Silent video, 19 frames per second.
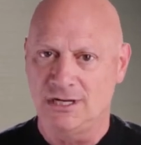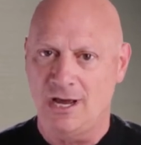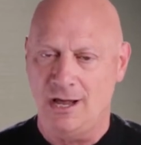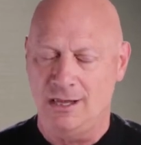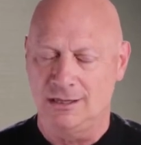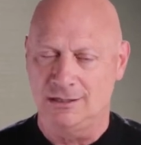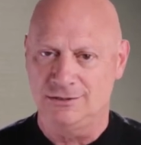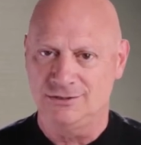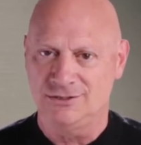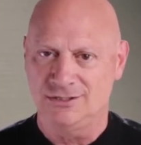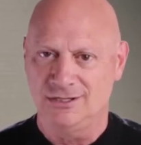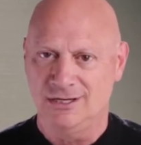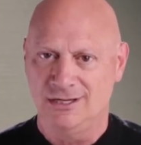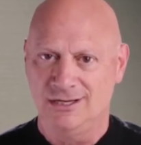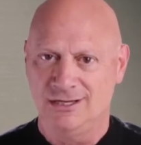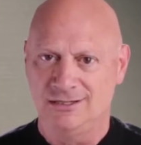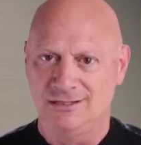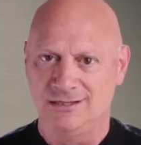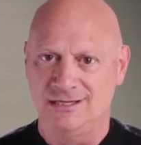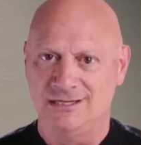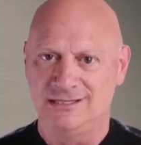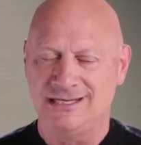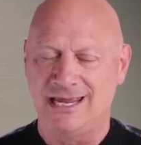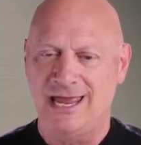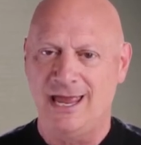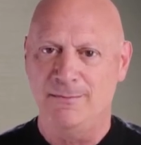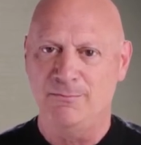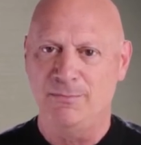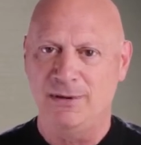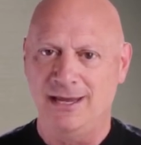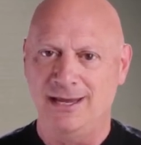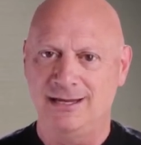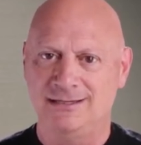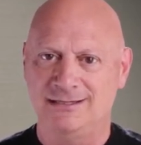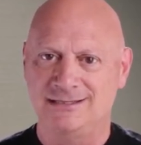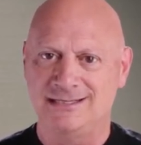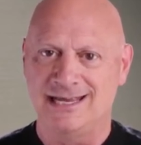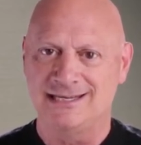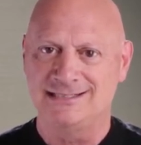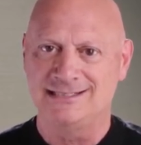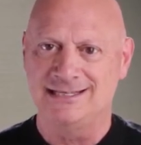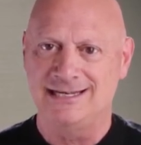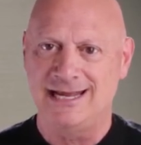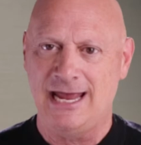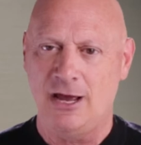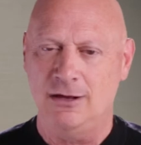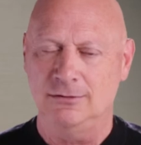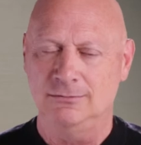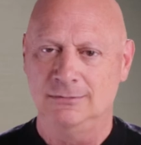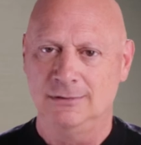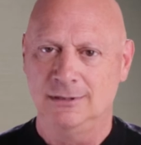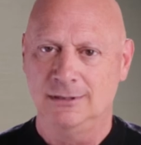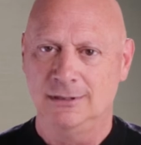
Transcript: dollars to this campaign to test it out.